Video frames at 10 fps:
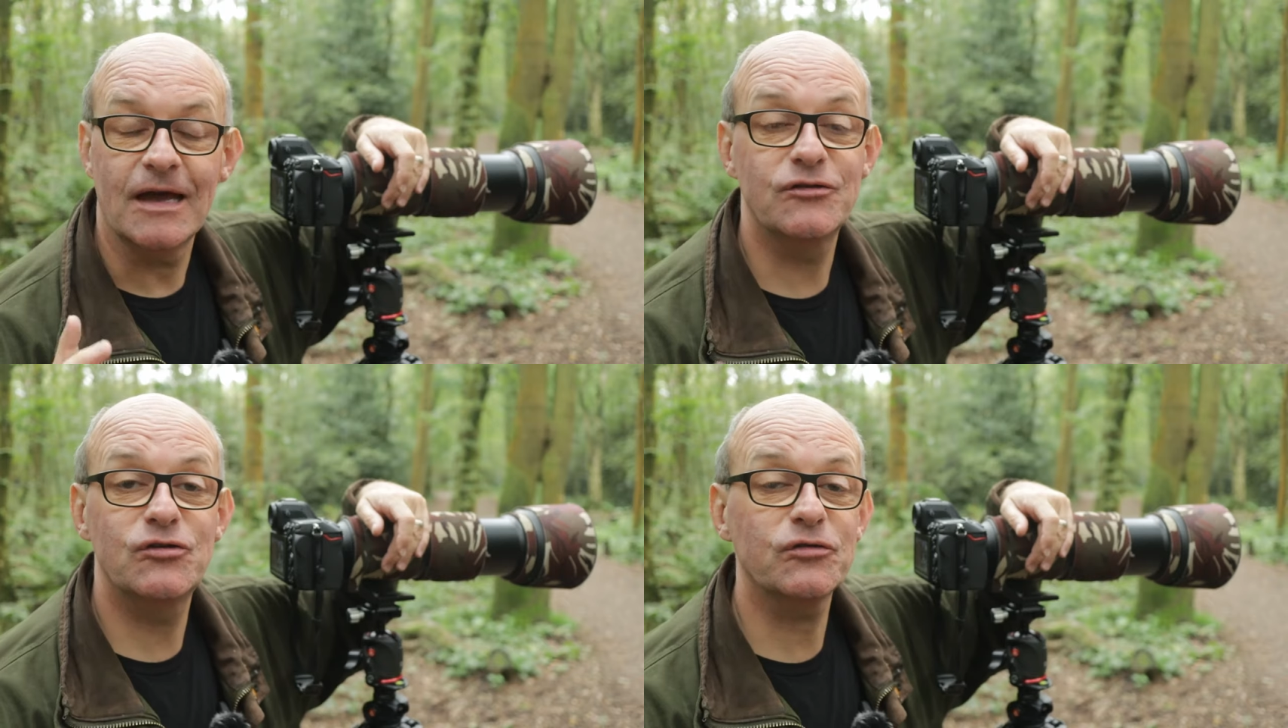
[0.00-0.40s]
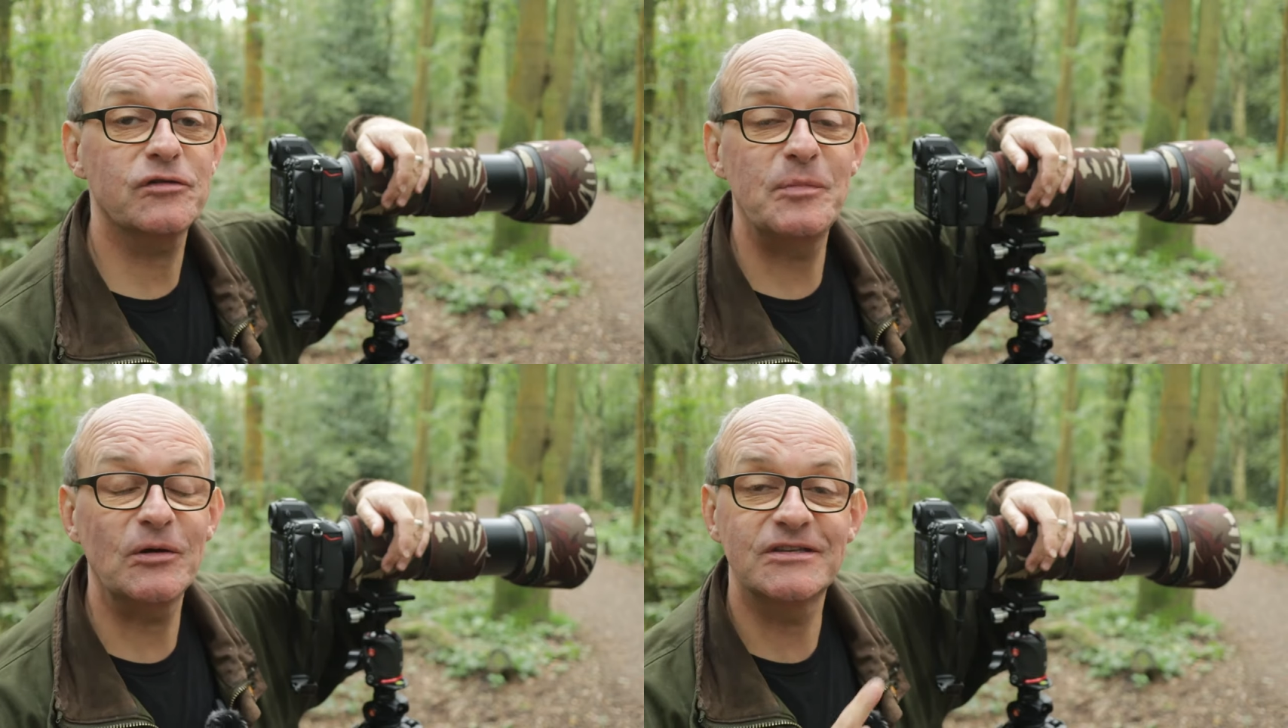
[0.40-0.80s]
I
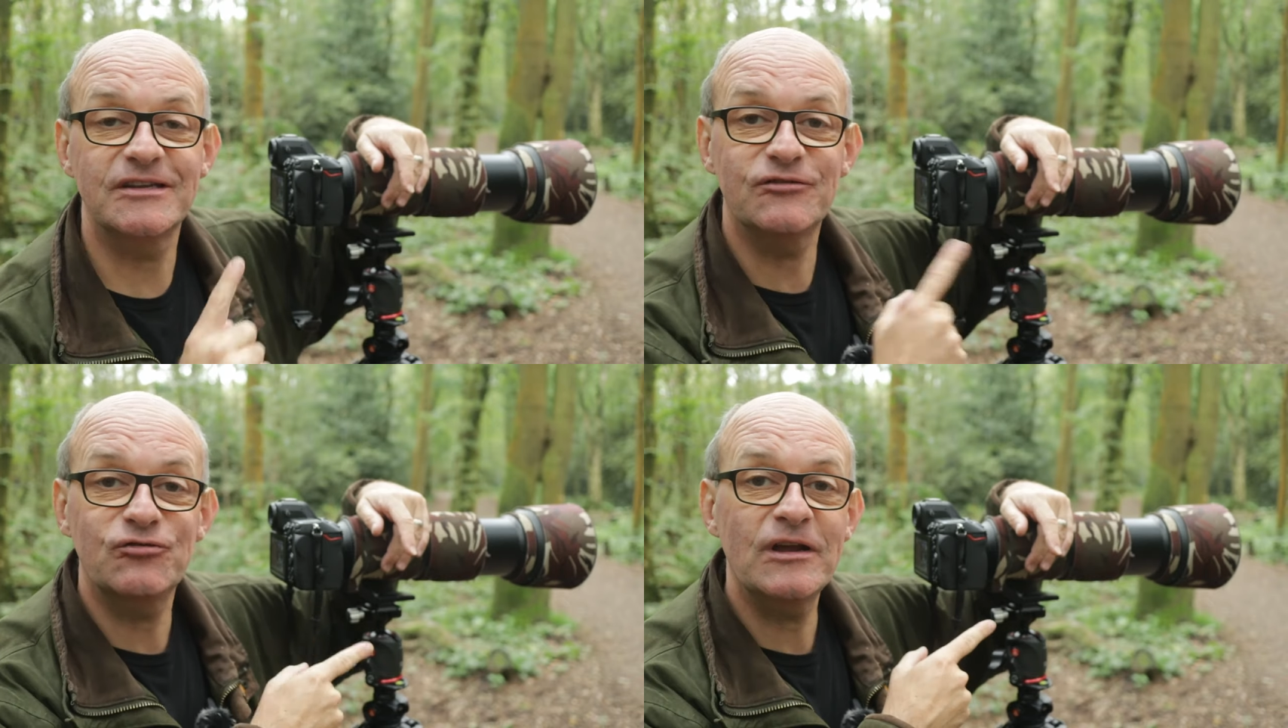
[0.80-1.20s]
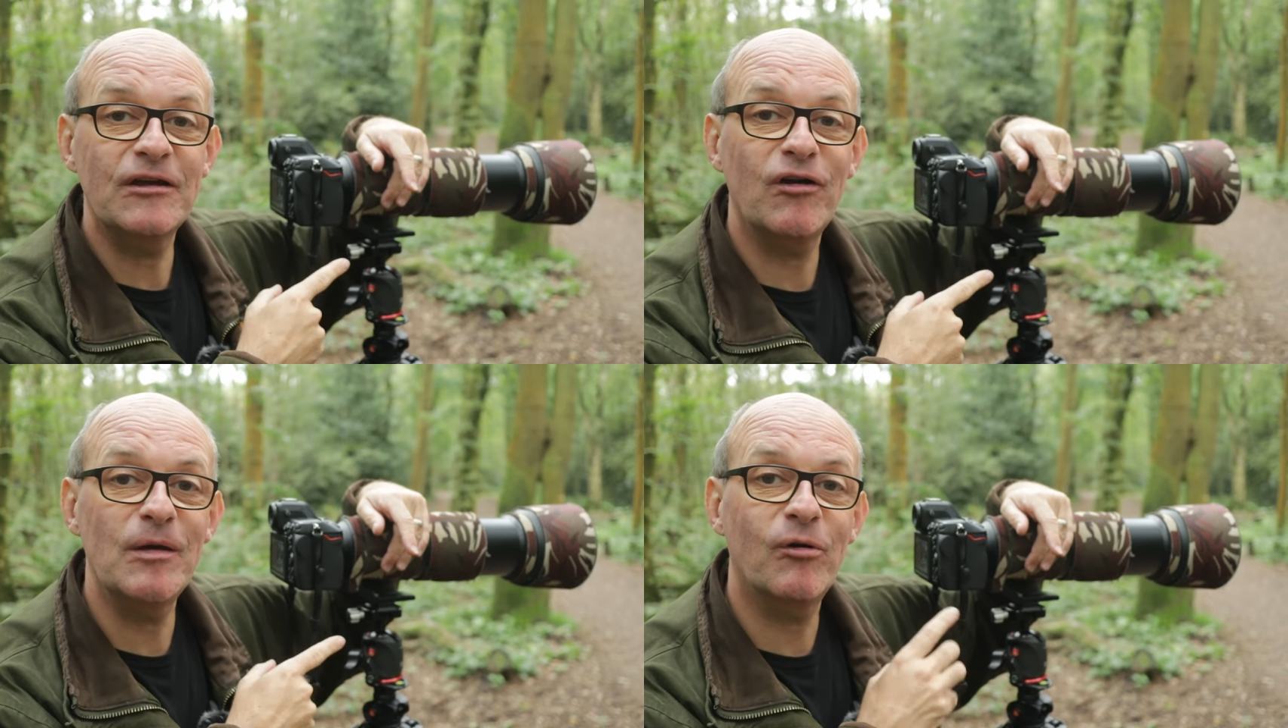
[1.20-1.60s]
just spotted a tree
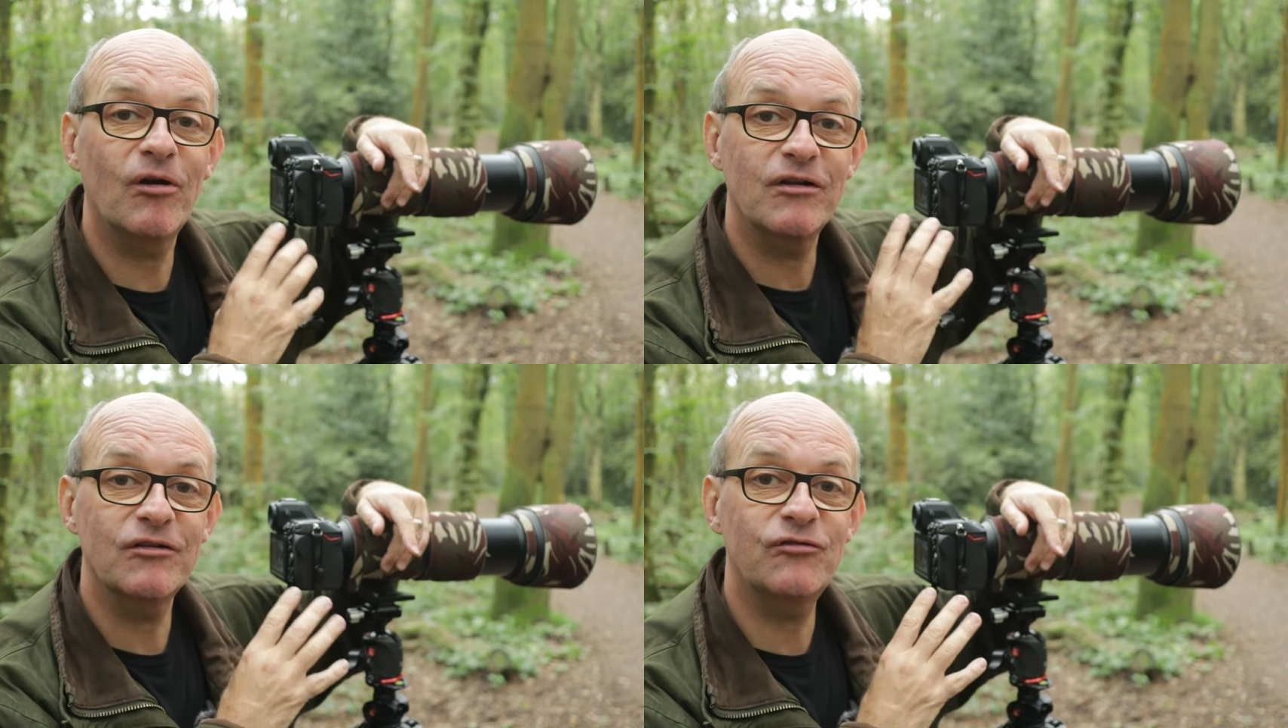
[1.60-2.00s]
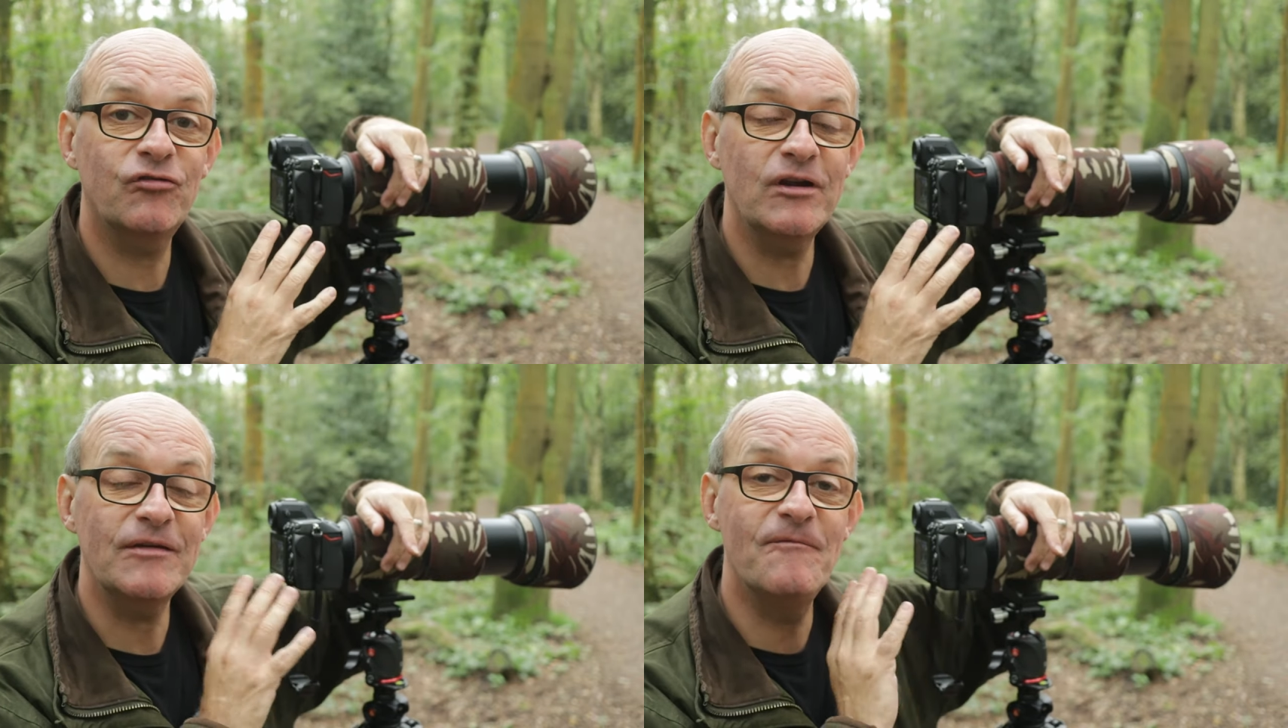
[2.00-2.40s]
creeper on a
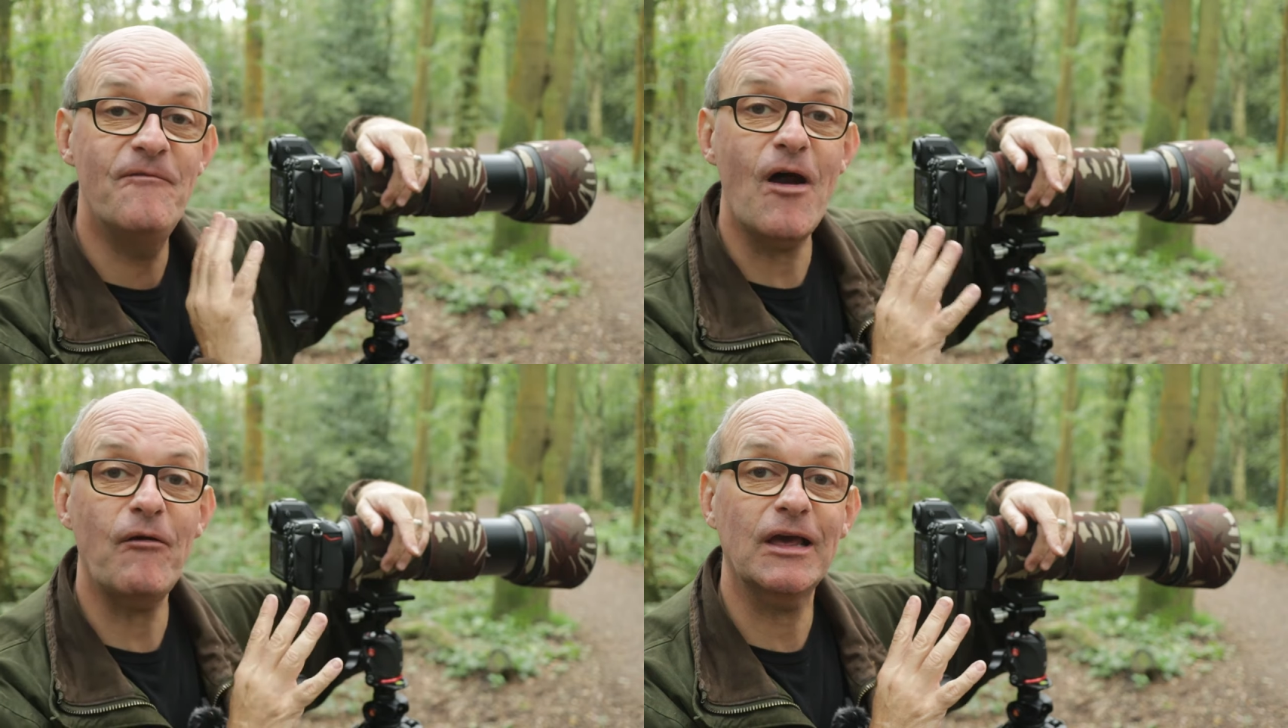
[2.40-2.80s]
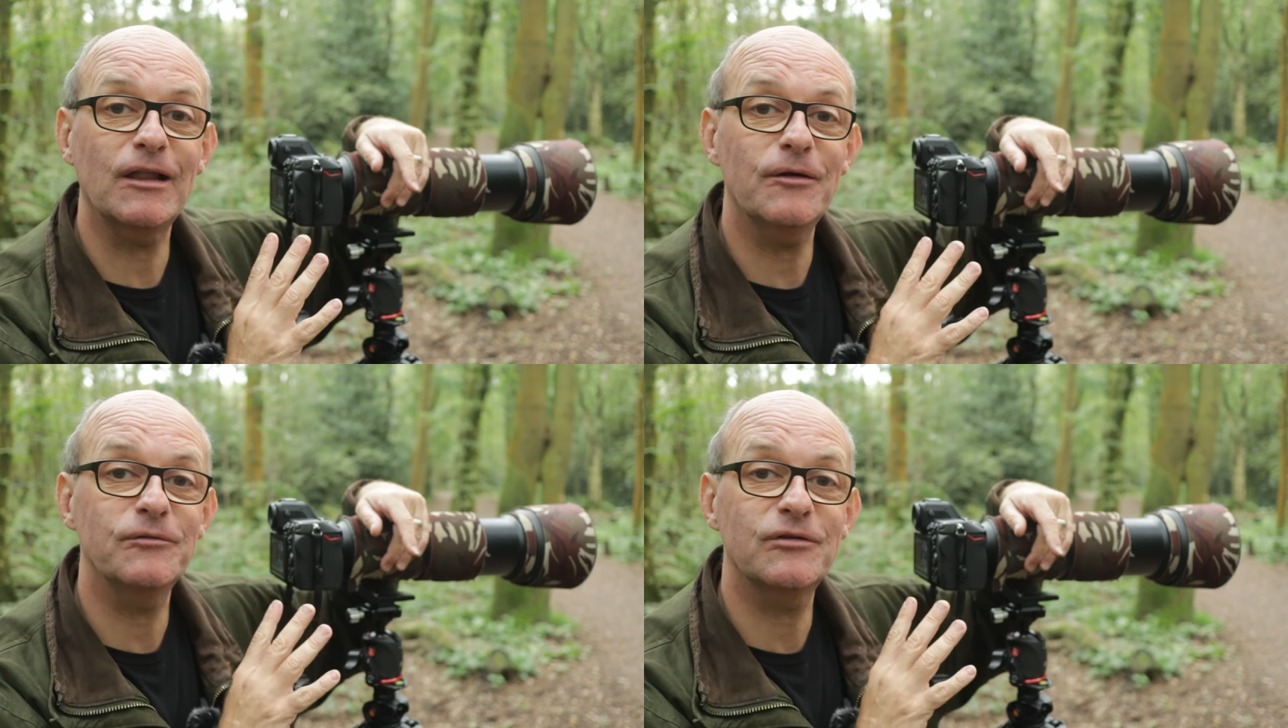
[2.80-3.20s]
tree very
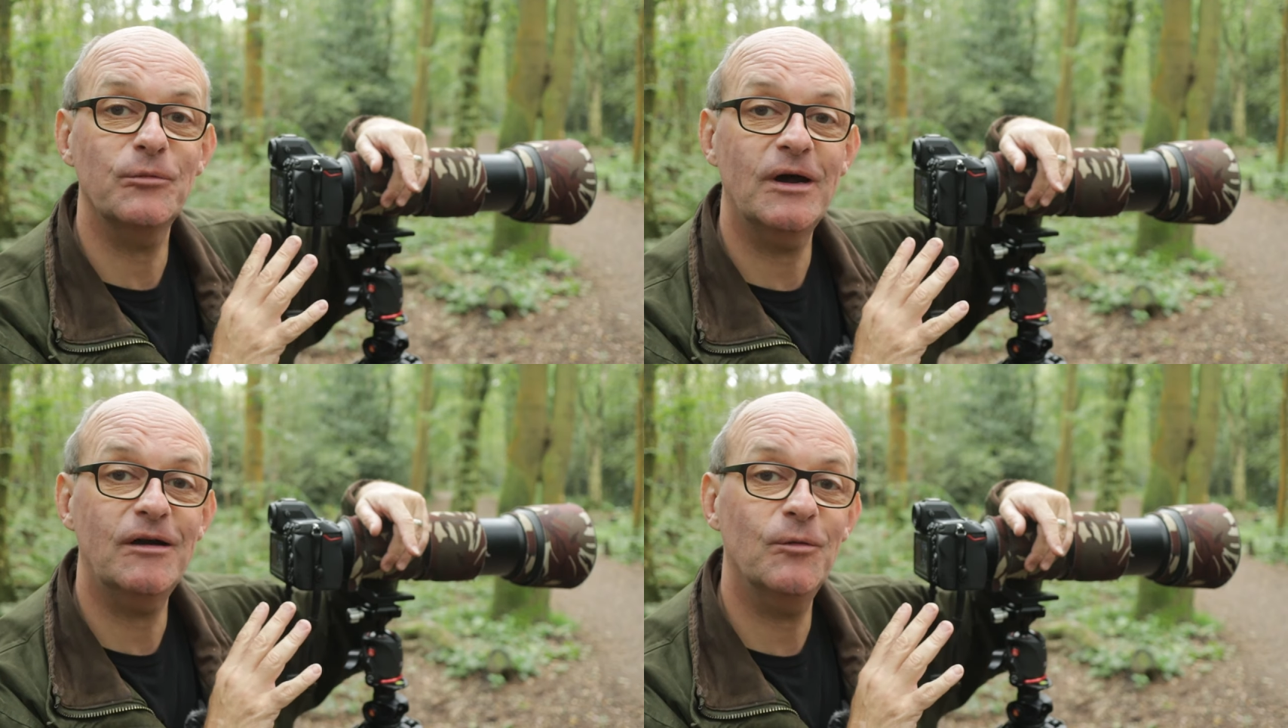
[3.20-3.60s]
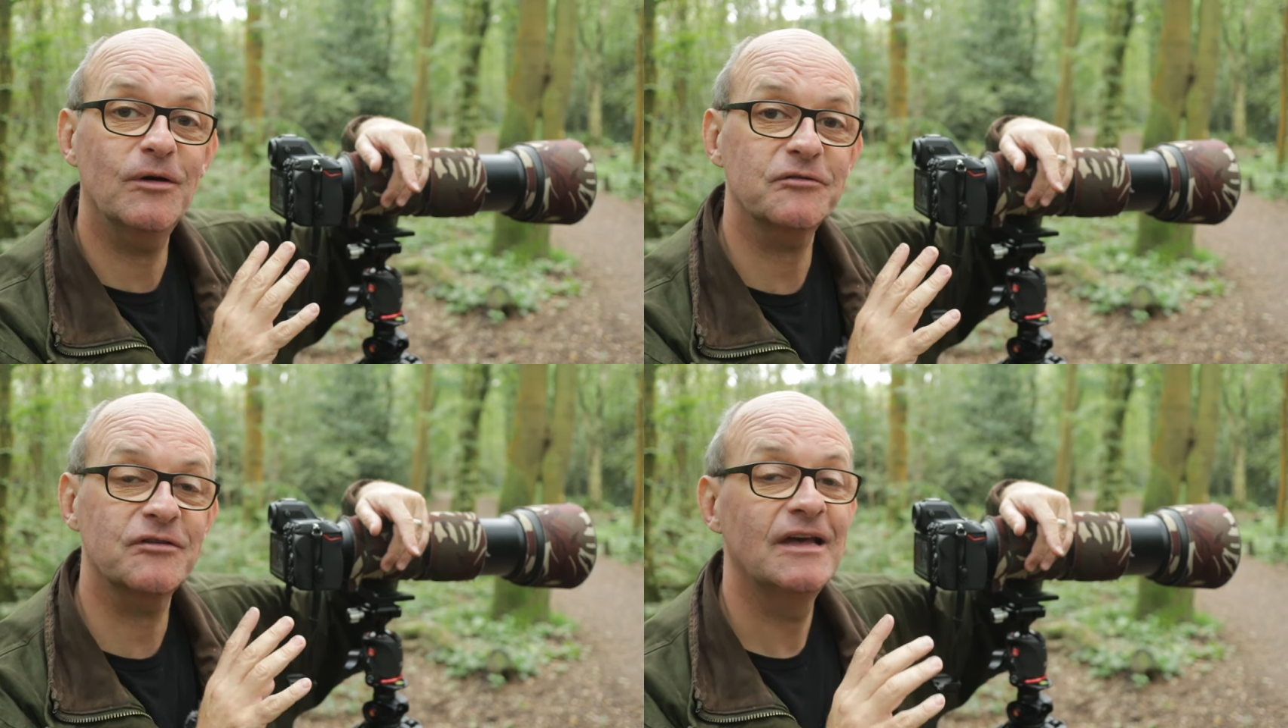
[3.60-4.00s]
close to where I
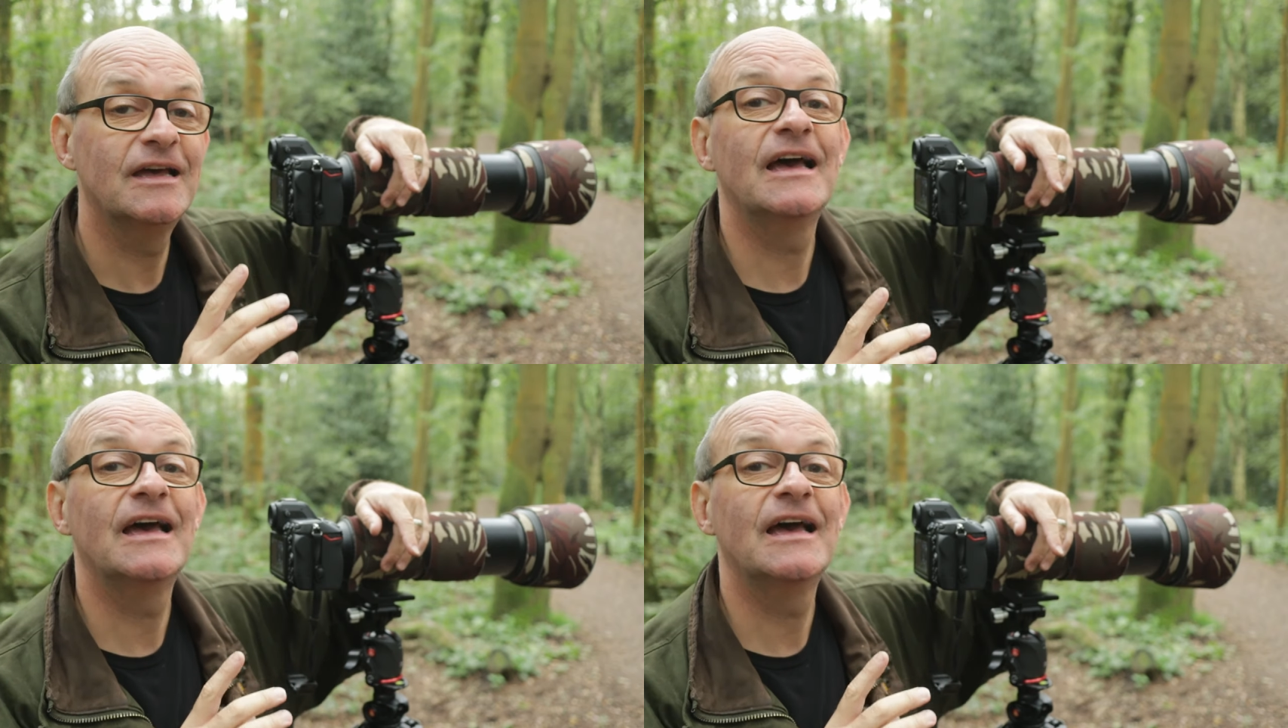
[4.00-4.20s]
was,